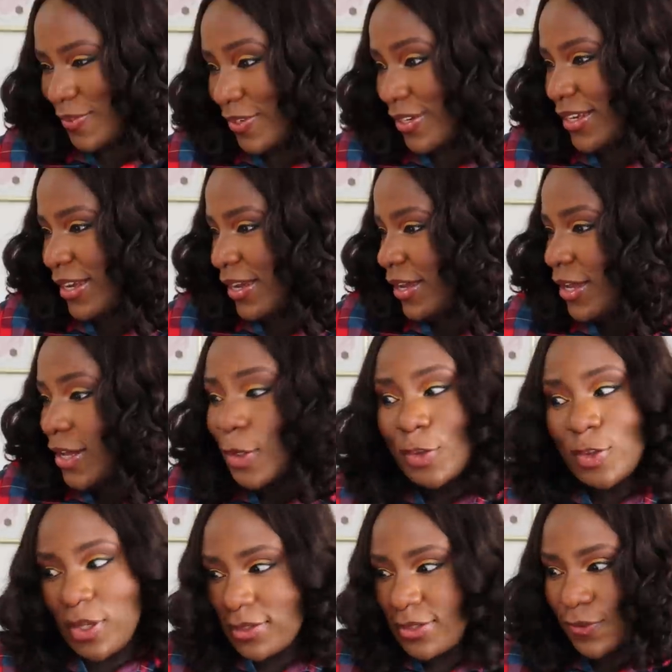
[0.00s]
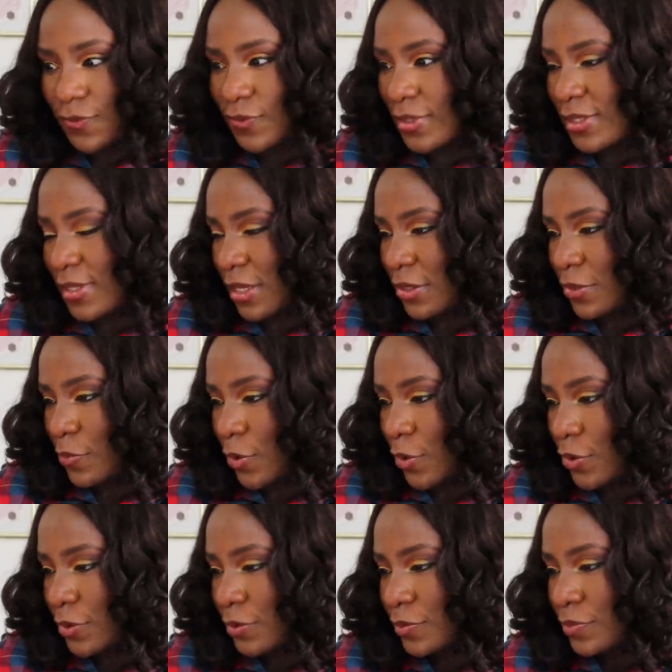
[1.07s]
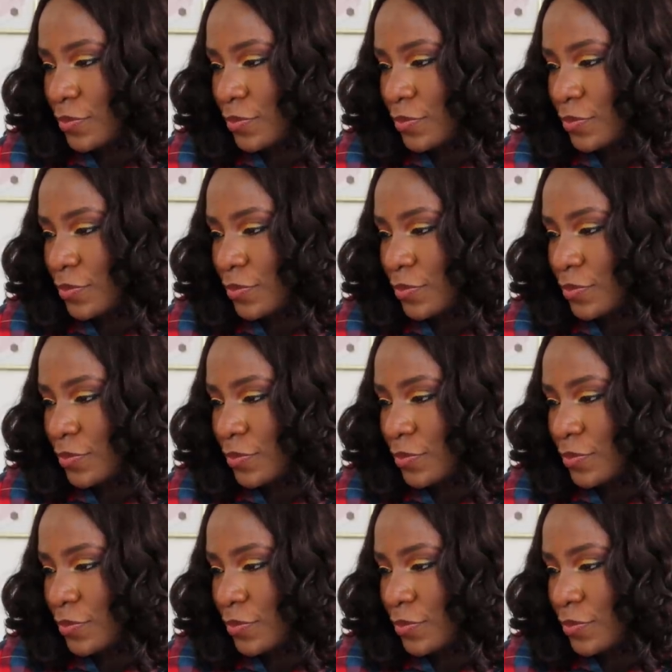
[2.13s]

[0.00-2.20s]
But yeah, nothing fits anymore.